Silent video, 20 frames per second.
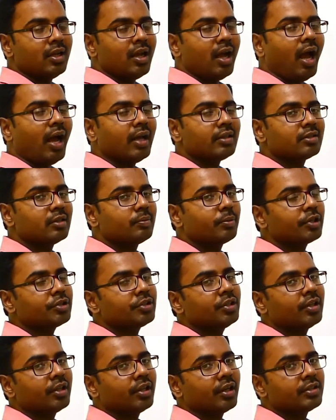As
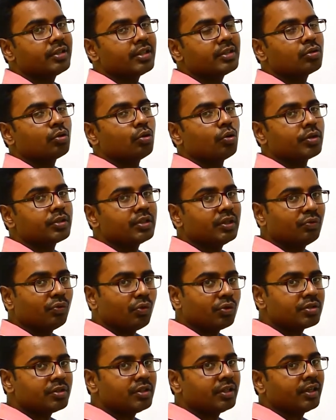separation increases, cohesive
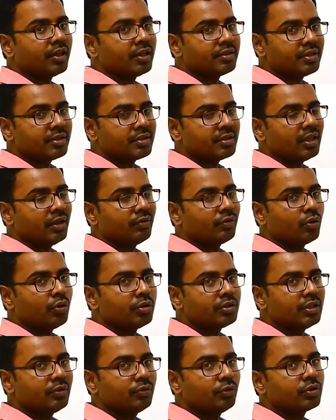force decreases. If
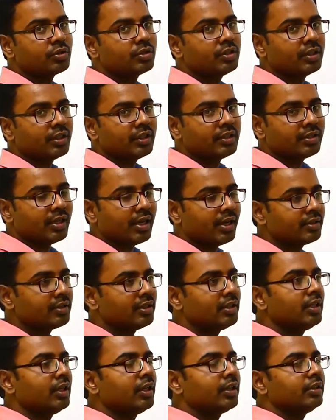cohesive force decreases,
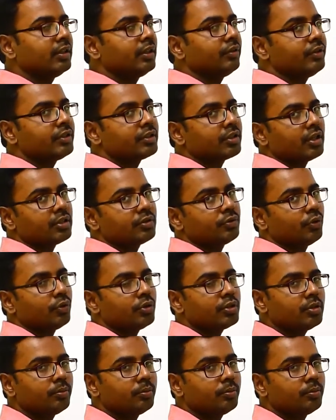then viscous force